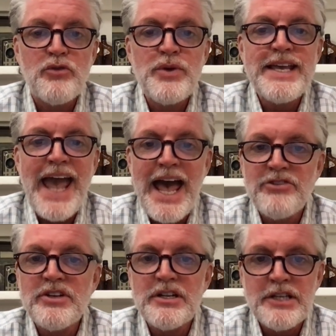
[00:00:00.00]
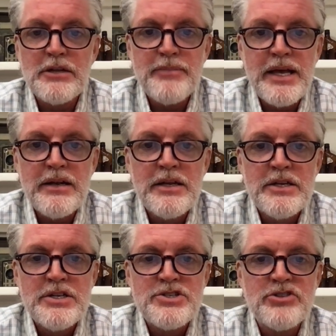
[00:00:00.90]
recast it a little bit
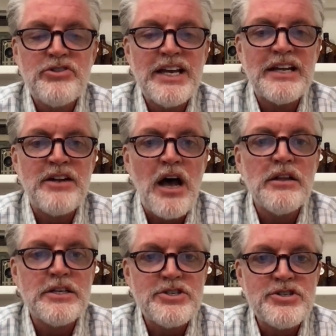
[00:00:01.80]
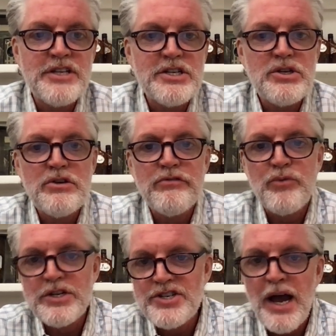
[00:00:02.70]
just to acknowledge that
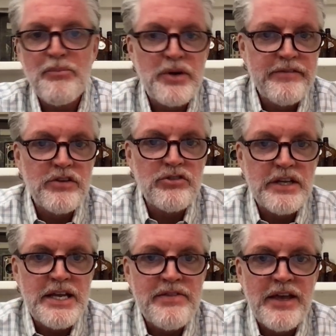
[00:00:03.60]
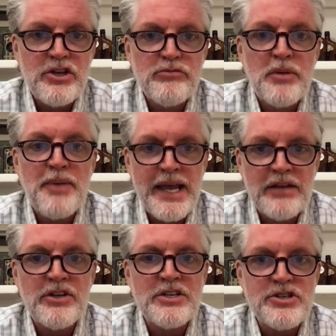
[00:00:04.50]
you've reached out previously and that you've been
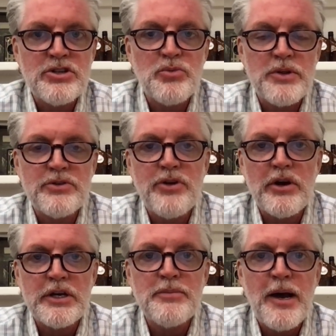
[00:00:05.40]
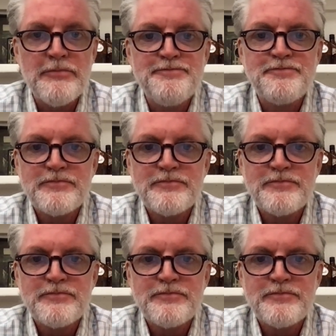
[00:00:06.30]
paying attention to what they're talking about.